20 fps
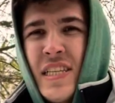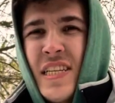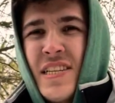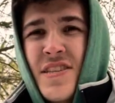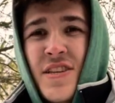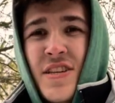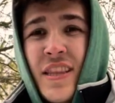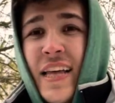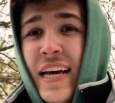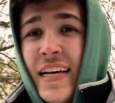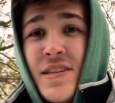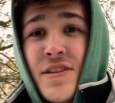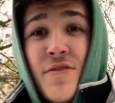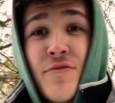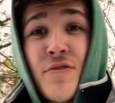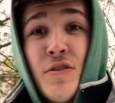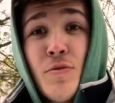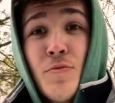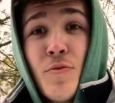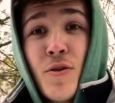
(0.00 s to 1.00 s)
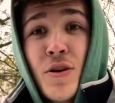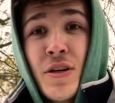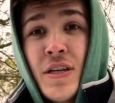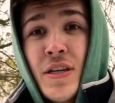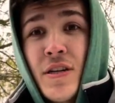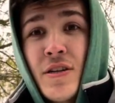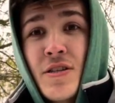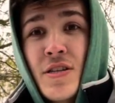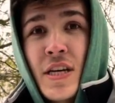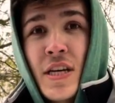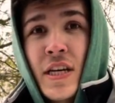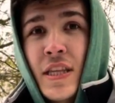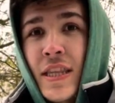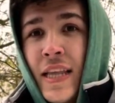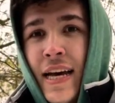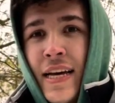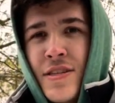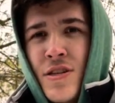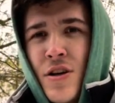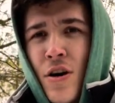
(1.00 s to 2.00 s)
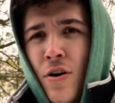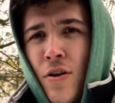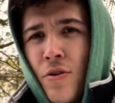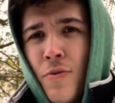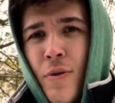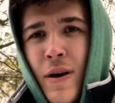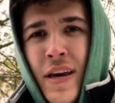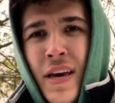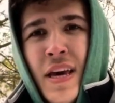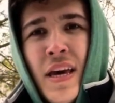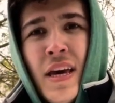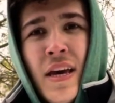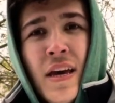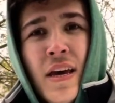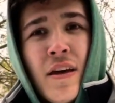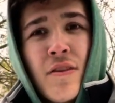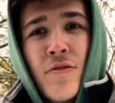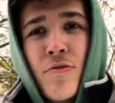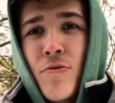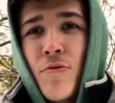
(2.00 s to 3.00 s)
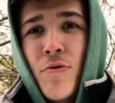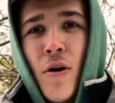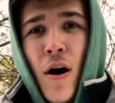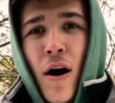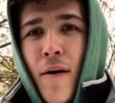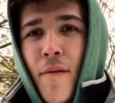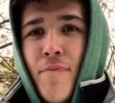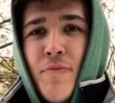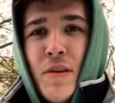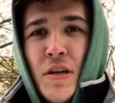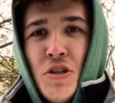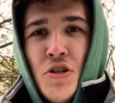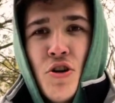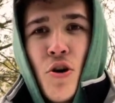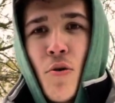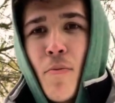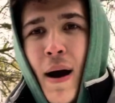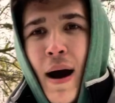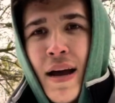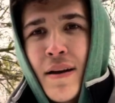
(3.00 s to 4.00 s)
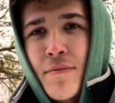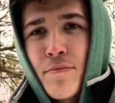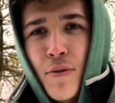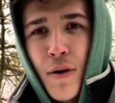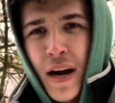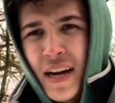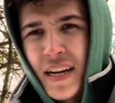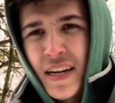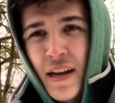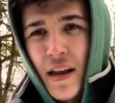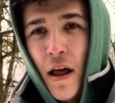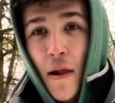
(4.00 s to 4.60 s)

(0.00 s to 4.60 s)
This could last a few more years. It could last all the way through uh, the Joe Biden pri-